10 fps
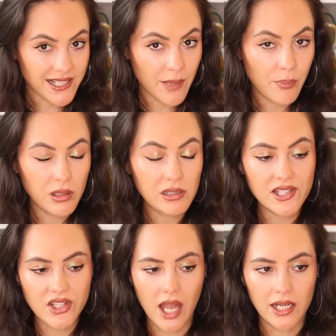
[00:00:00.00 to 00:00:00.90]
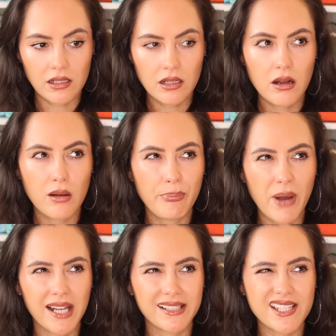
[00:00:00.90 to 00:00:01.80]
a simple style,
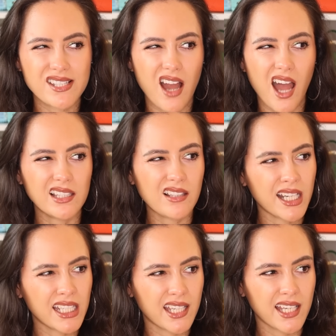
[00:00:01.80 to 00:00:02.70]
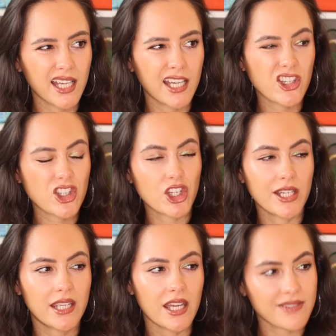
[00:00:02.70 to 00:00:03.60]
but I like her.
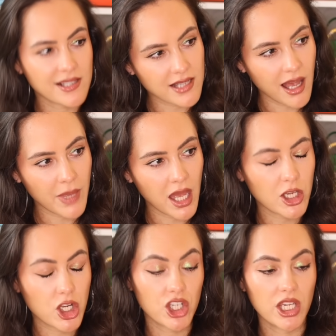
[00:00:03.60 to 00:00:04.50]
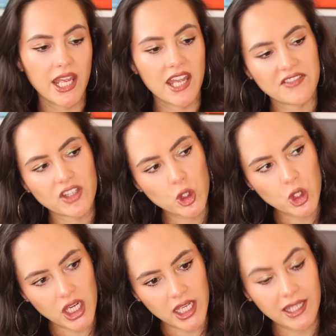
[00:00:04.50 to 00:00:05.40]
She gives summer, she gives
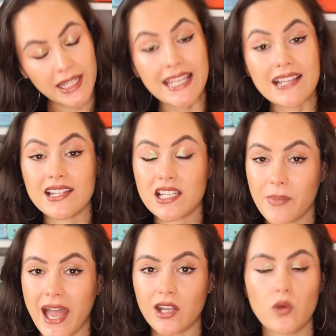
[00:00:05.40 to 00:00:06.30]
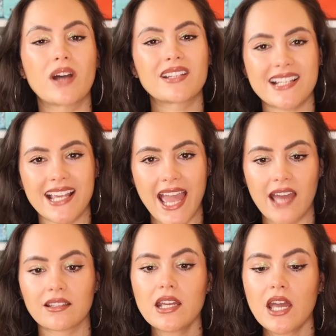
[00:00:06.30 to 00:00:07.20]
chic, easy to pack once
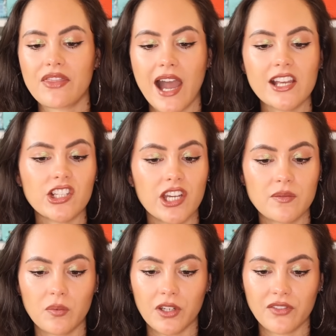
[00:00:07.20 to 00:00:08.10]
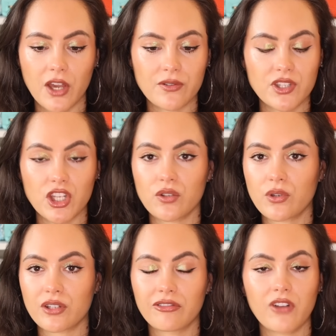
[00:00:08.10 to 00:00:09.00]
again. That is going to be one of those that you
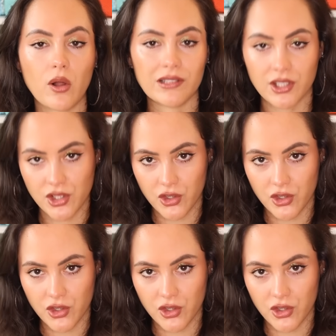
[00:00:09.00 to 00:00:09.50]
can fold and